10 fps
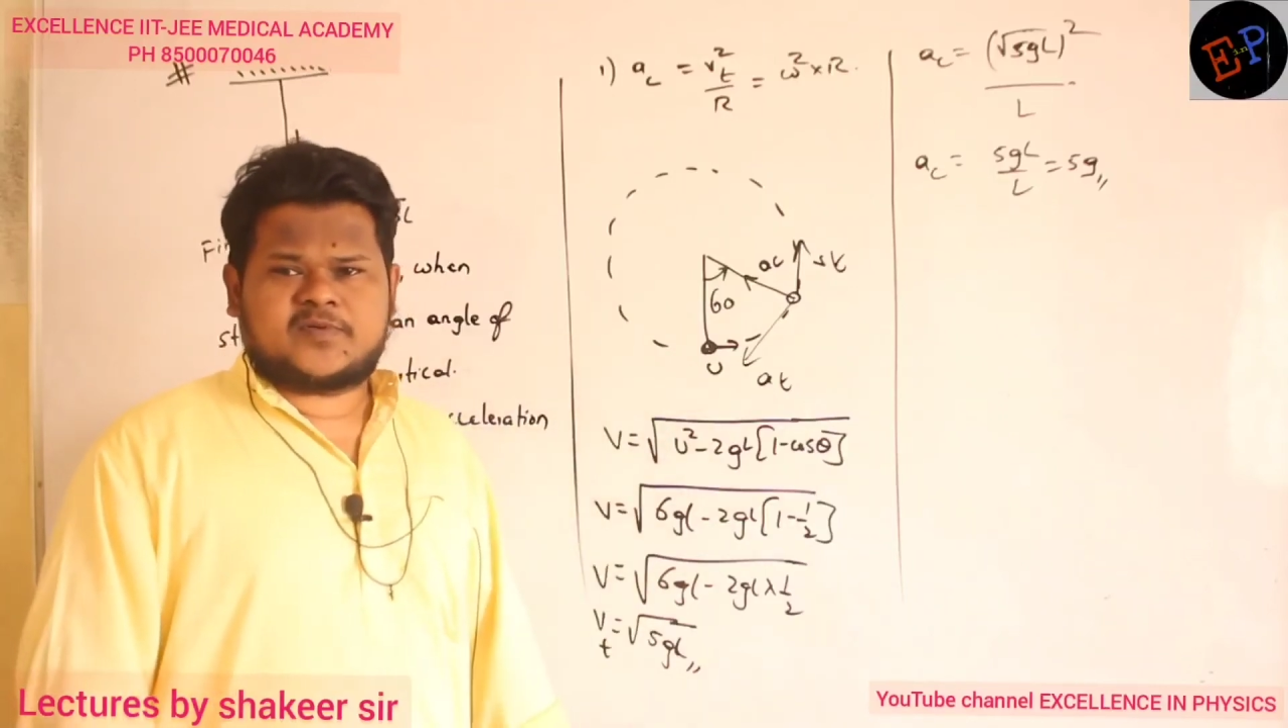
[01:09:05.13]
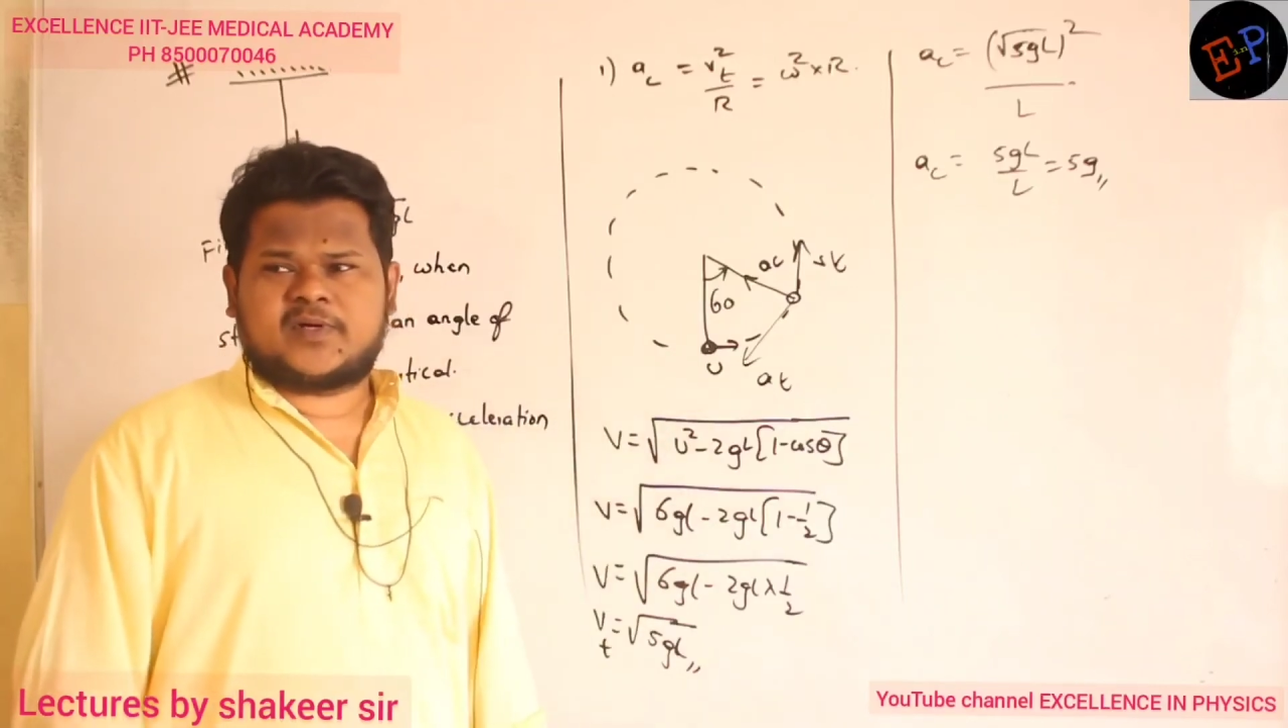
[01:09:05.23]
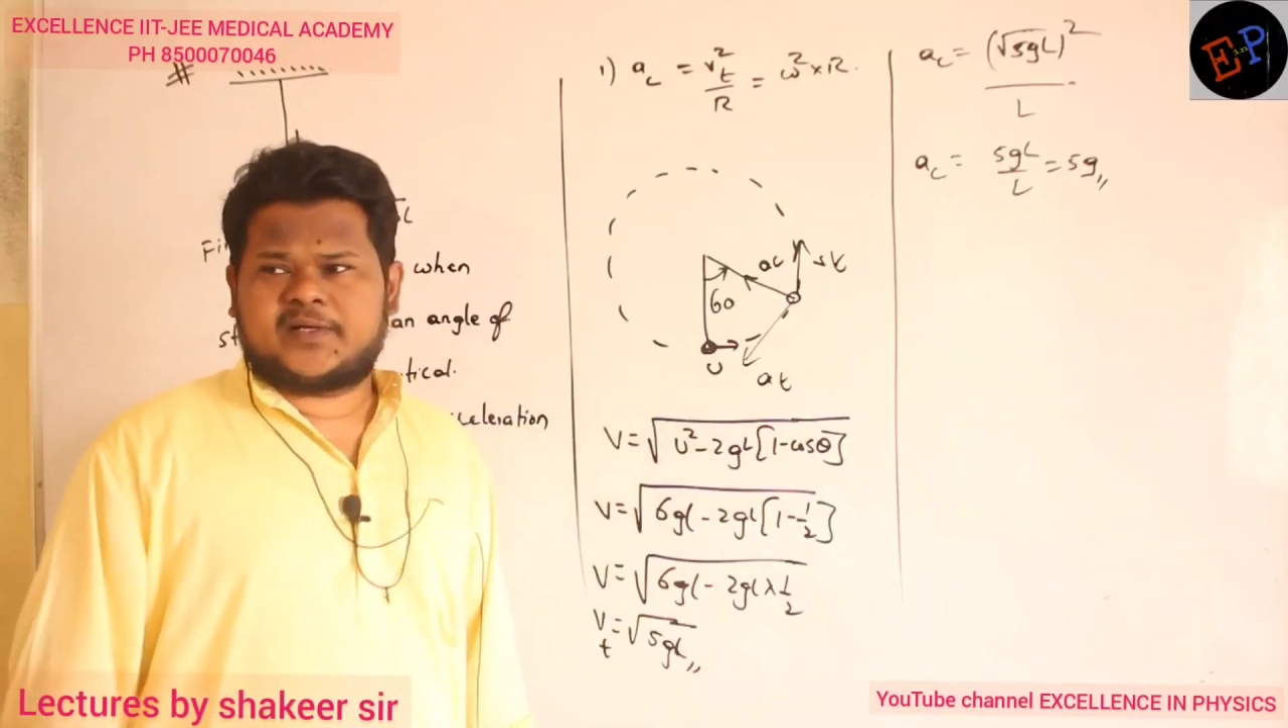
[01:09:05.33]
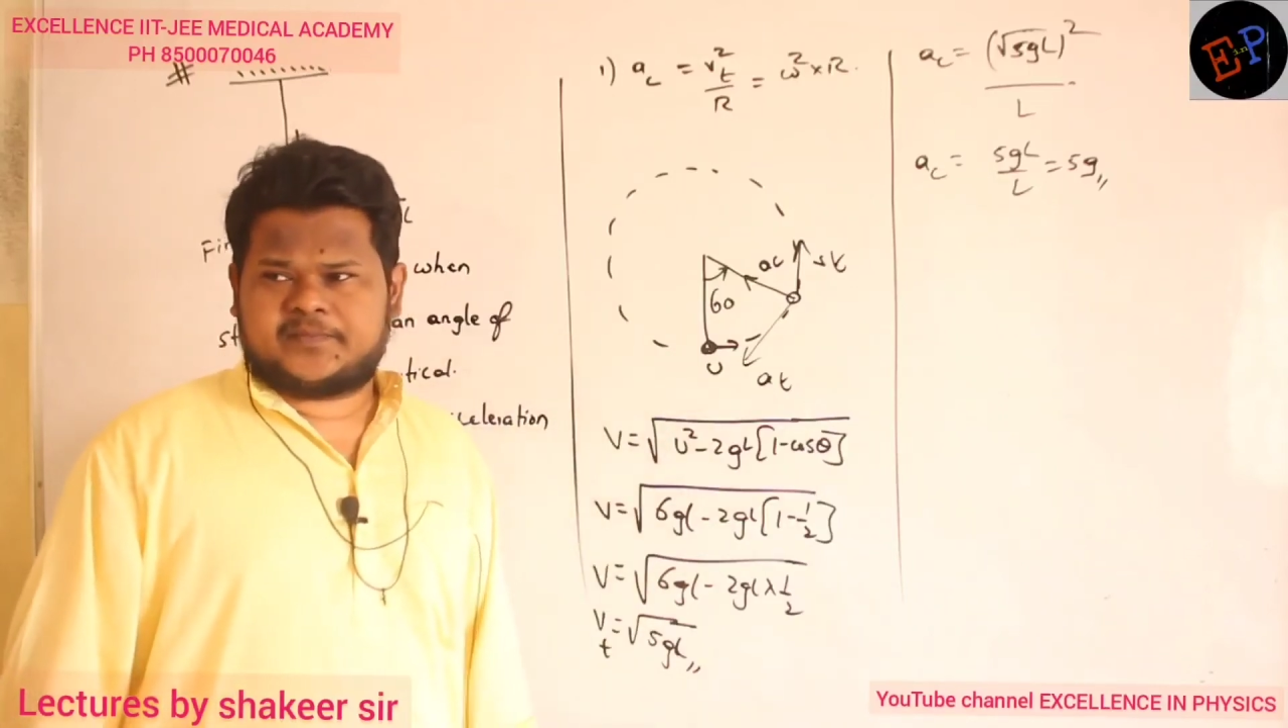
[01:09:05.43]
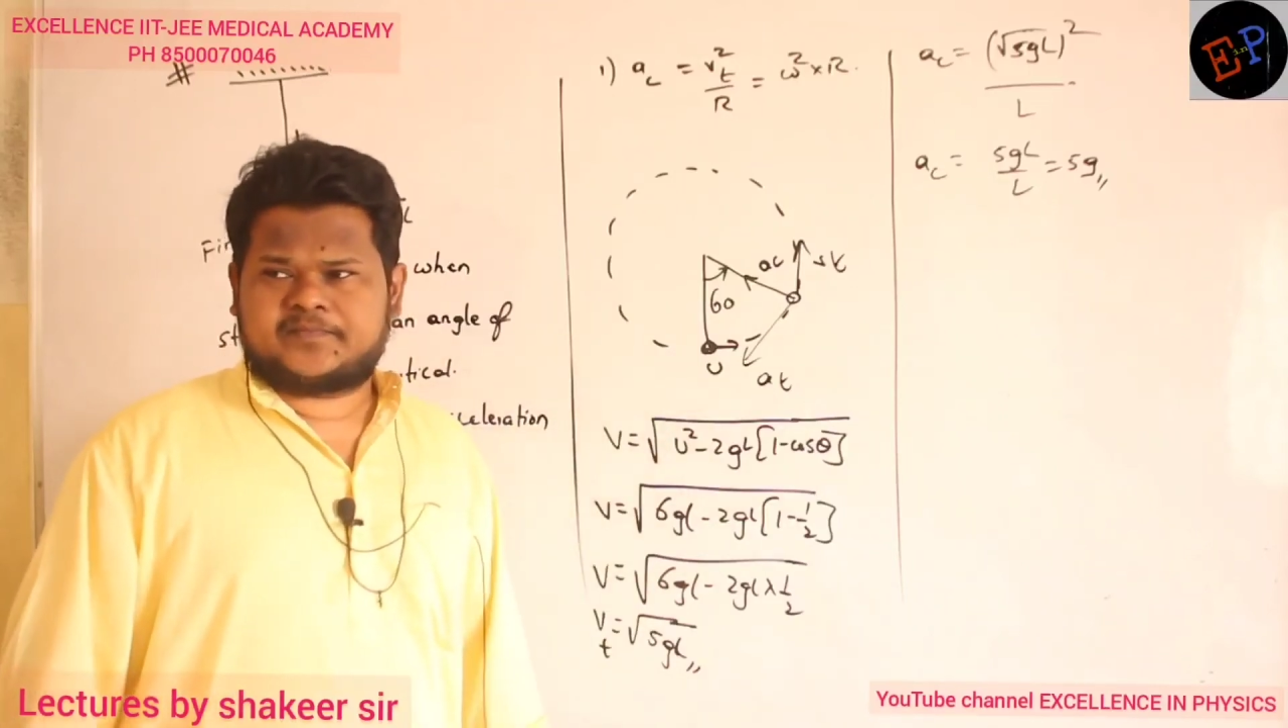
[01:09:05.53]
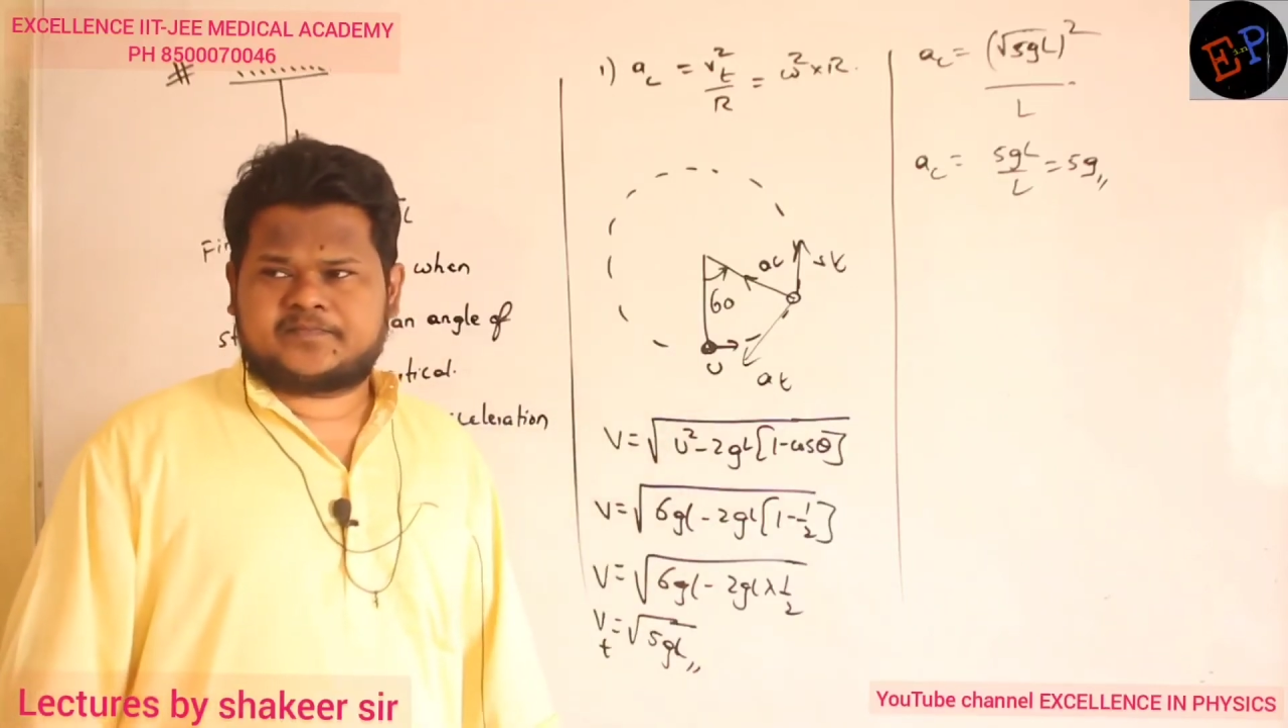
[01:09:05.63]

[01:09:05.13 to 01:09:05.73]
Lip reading: providing.